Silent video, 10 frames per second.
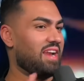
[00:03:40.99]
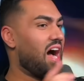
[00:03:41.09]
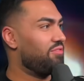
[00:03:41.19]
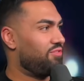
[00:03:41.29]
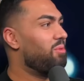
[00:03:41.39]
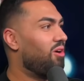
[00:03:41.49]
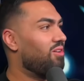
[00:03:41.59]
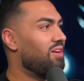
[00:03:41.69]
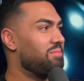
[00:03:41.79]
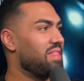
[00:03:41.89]
not from
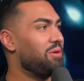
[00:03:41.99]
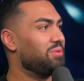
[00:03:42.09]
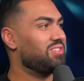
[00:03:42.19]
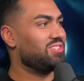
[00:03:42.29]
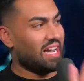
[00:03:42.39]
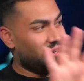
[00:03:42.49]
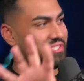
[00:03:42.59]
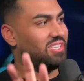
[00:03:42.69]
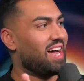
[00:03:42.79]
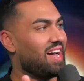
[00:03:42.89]
R M. That was
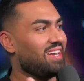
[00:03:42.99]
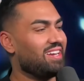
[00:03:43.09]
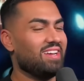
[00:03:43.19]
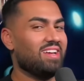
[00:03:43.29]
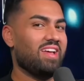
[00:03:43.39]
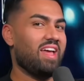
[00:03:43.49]
outside. Mm-hmm.